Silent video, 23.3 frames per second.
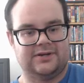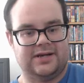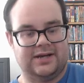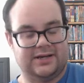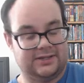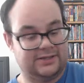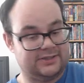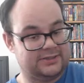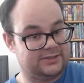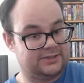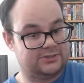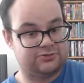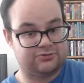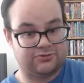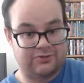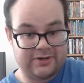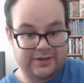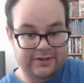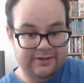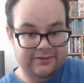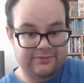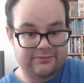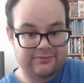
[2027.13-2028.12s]
I like the
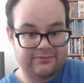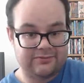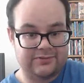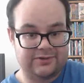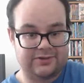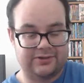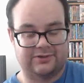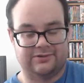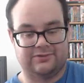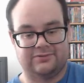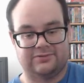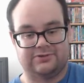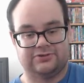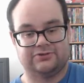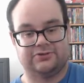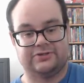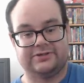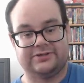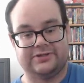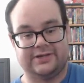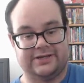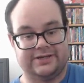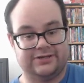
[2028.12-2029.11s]
train, the
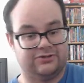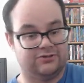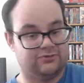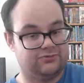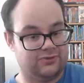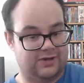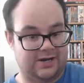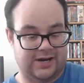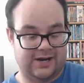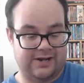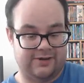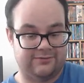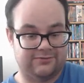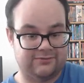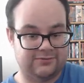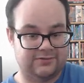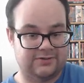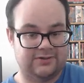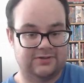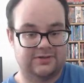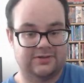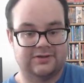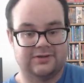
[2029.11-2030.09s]
train that he
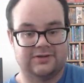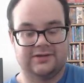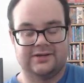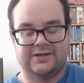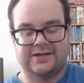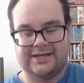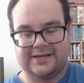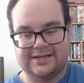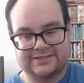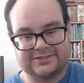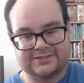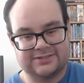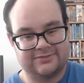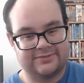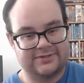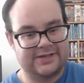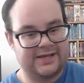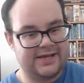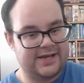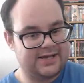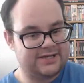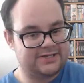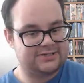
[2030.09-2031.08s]
drives. And some of
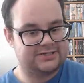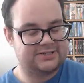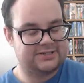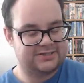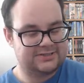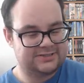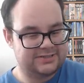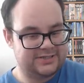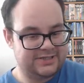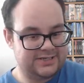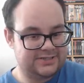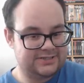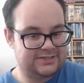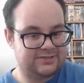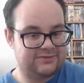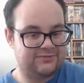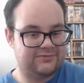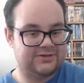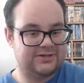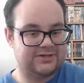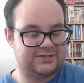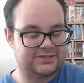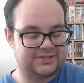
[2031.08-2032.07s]
the action is
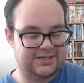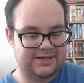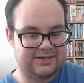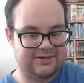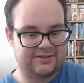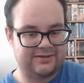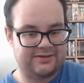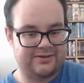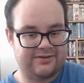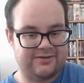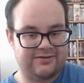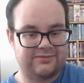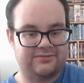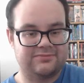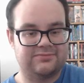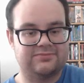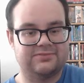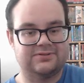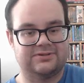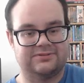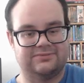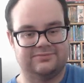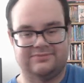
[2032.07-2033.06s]
decent when it's kind of there,
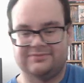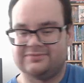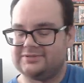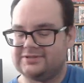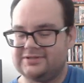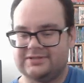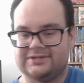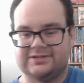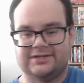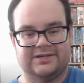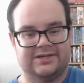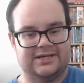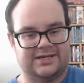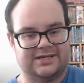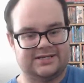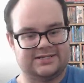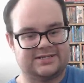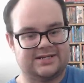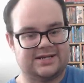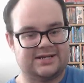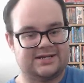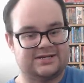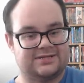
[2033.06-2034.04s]
but
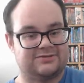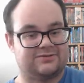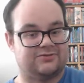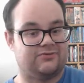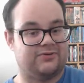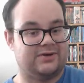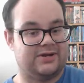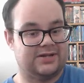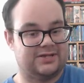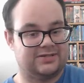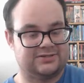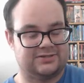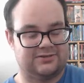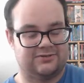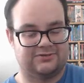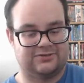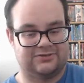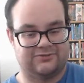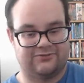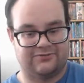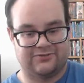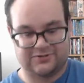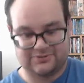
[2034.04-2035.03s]
it's not as great as
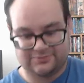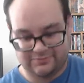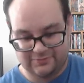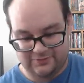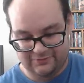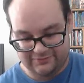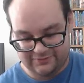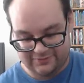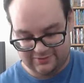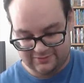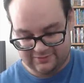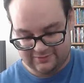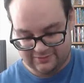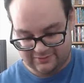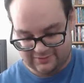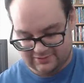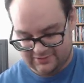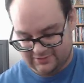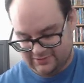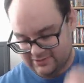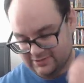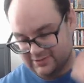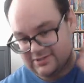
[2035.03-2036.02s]
the first movie.
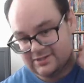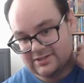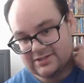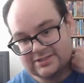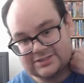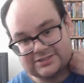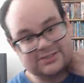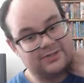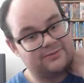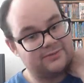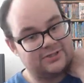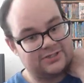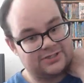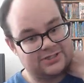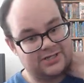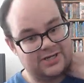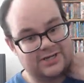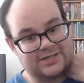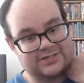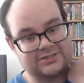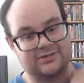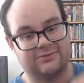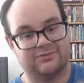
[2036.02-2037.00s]
And some of the
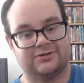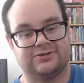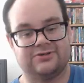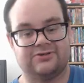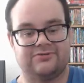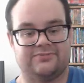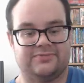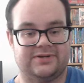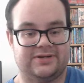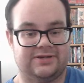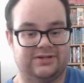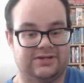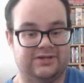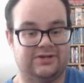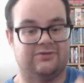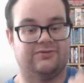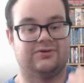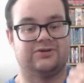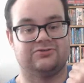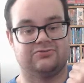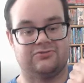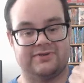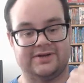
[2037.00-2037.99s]
shots, though, when Darkman,
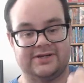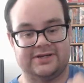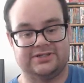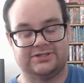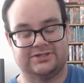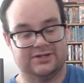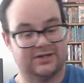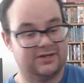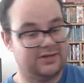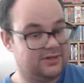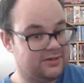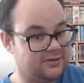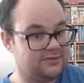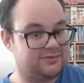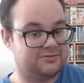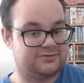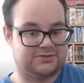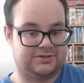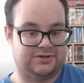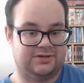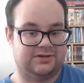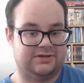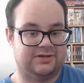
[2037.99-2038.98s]
his rage
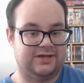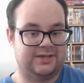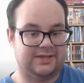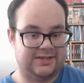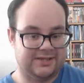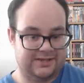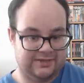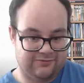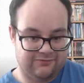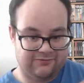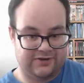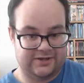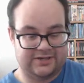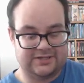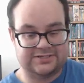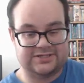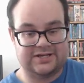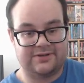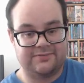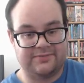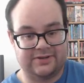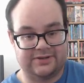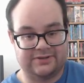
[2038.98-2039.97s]
was good. And I like
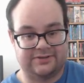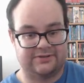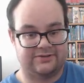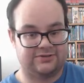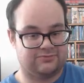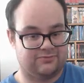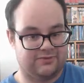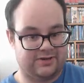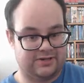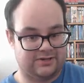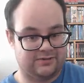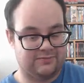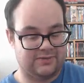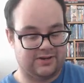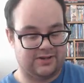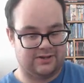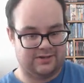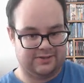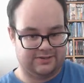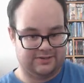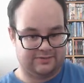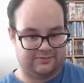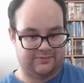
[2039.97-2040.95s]
Frankenstein being there. It's random, but I
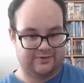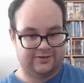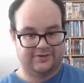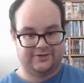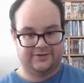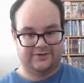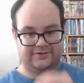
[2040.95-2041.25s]
like it.